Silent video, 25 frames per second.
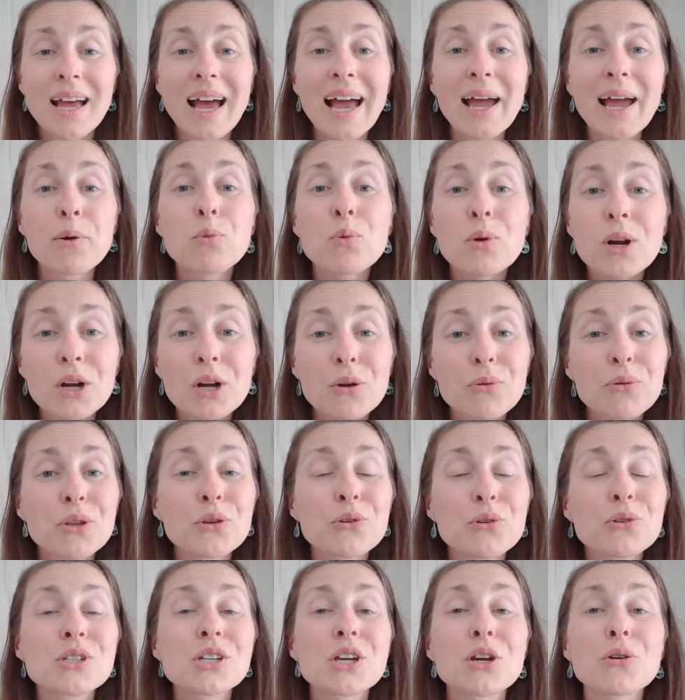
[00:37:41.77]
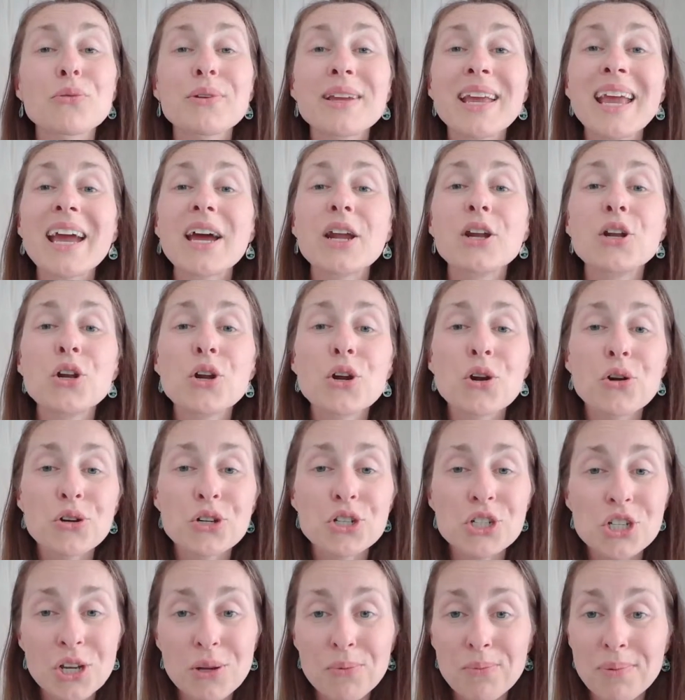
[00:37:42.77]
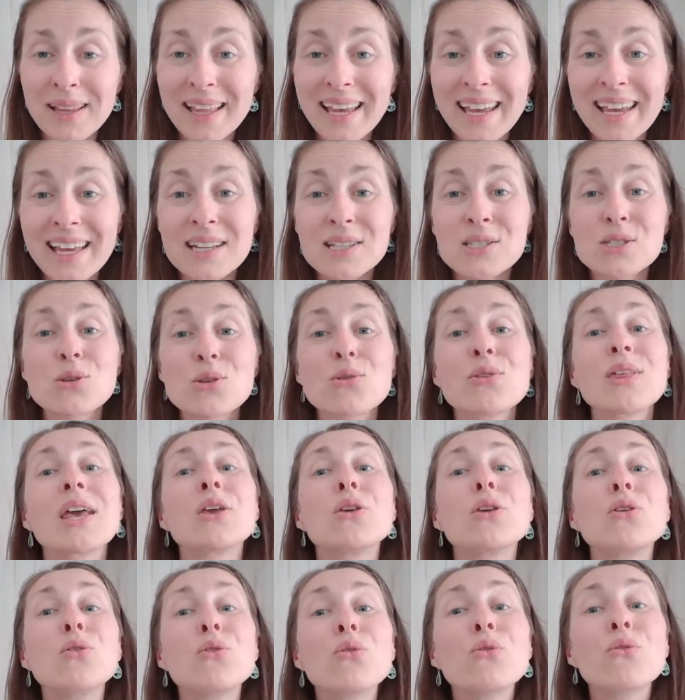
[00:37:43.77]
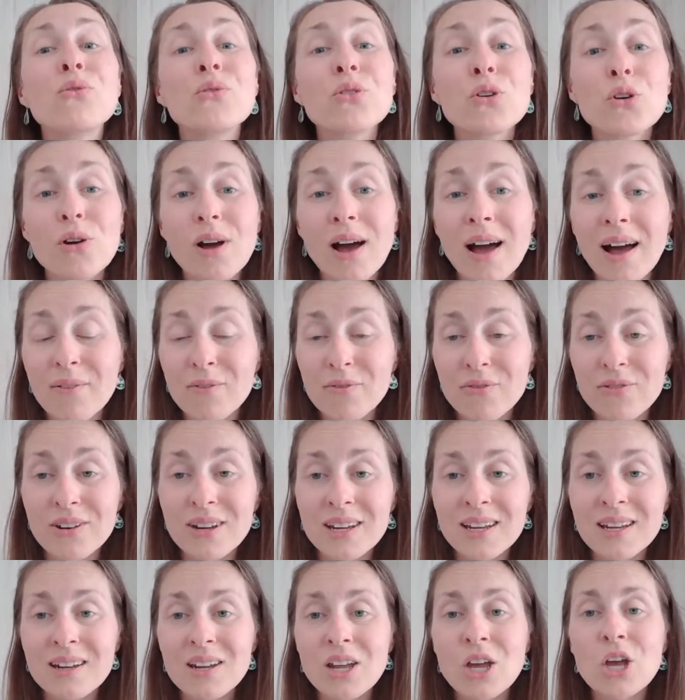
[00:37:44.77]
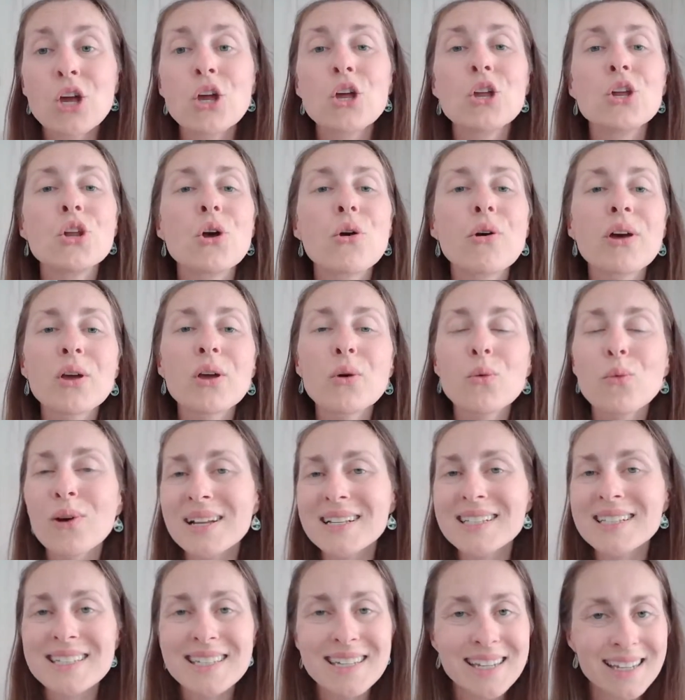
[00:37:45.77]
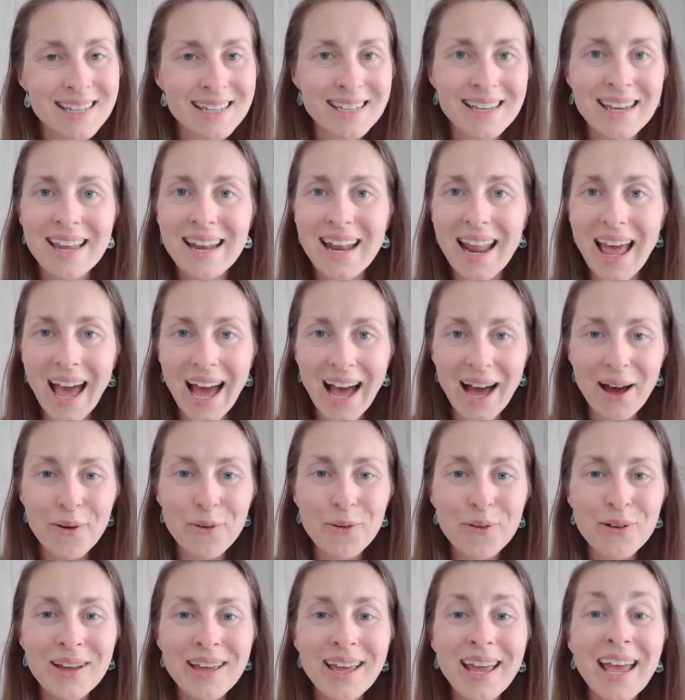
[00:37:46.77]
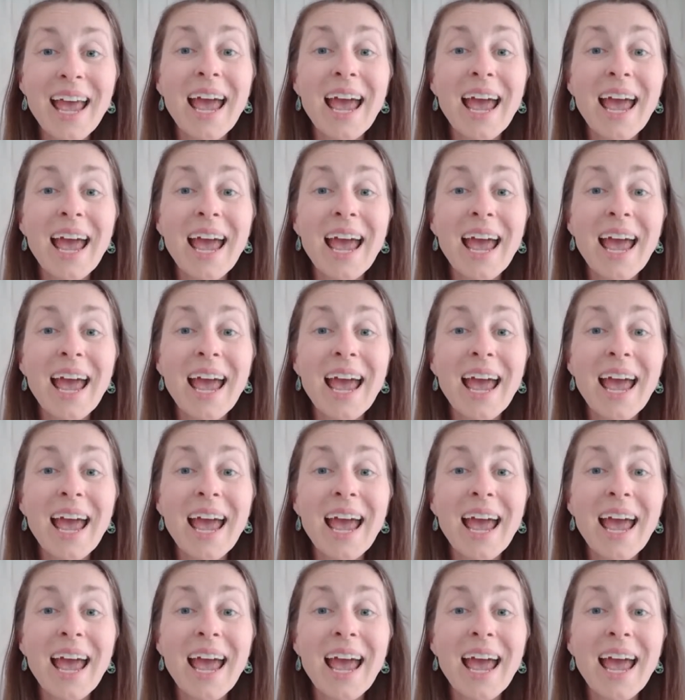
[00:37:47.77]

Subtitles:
I work with you to create a nourishing plan so that you feel confident knowing what to eat and how.